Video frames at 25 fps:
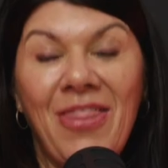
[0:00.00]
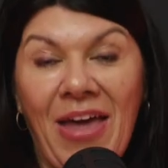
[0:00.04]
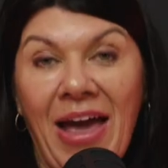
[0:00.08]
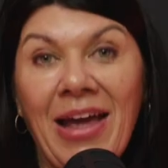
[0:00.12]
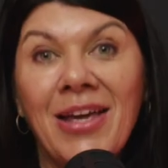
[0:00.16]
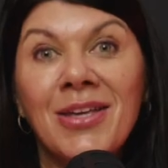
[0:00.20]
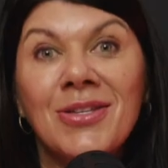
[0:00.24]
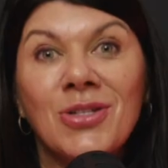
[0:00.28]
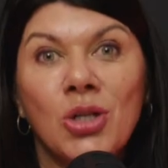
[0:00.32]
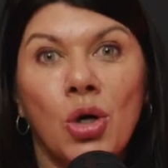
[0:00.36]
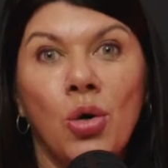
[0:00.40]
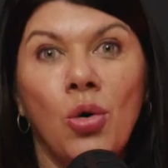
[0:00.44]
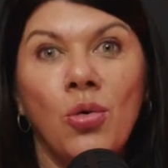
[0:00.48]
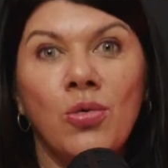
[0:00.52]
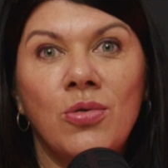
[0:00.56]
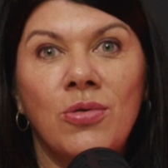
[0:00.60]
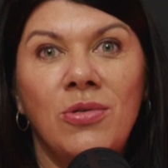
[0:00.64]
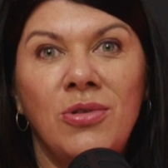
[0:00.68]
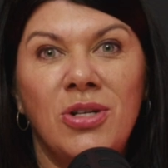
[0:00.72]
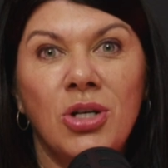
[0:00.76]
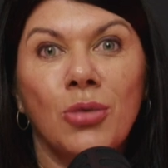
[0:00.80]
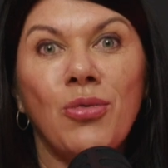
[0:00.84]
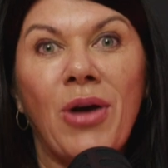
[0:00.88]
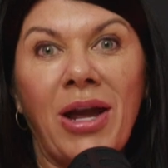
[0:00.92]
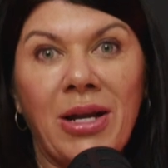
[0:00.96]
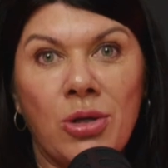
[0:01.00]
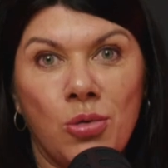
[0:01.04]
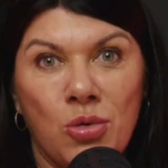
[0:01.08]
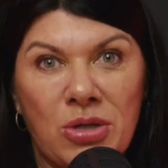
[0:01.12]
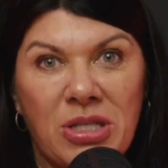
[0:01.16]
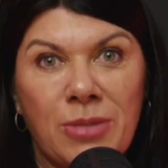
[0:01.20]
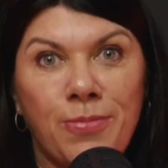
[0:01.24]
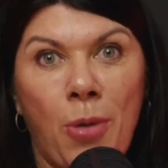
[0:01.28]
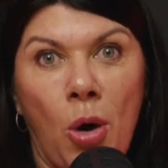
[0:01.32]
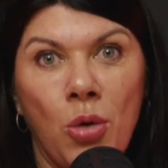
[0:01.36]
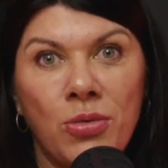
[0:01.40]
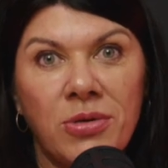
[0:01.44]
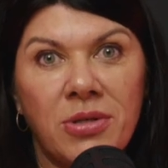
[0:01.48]
That is called direct
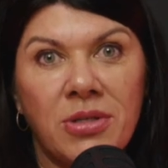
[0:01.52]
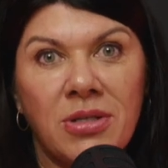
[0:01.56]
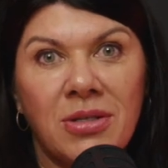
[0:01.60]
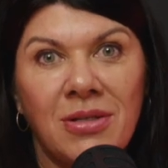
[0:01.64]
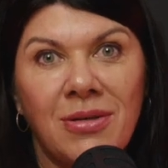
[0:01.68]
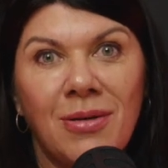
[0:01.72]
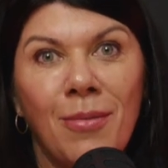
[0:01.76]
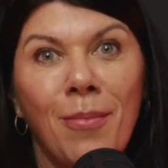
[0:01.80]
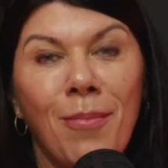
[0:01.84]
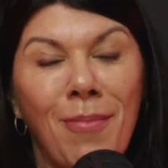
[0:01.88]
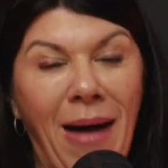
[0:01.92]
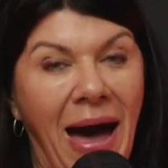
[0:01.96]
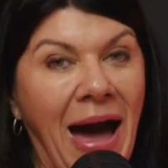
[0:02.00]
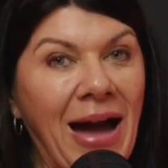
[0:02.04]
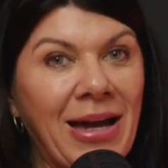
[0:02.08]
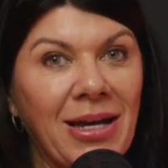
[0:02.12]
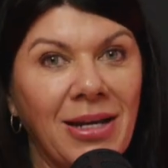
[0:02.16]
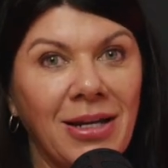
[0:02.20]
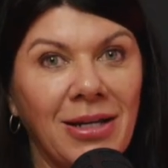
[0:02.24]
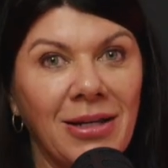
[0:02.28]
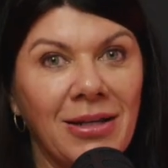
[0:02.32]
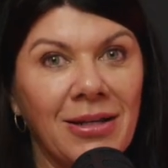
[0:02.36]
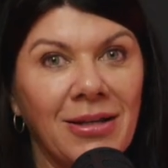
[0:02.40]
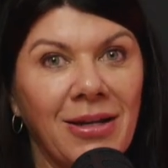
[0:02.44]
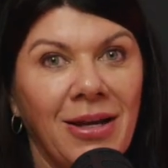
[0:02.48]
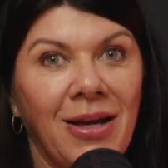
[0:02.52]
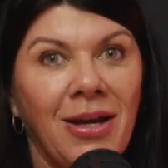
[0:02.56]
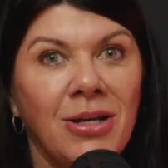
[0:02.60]
response marketing.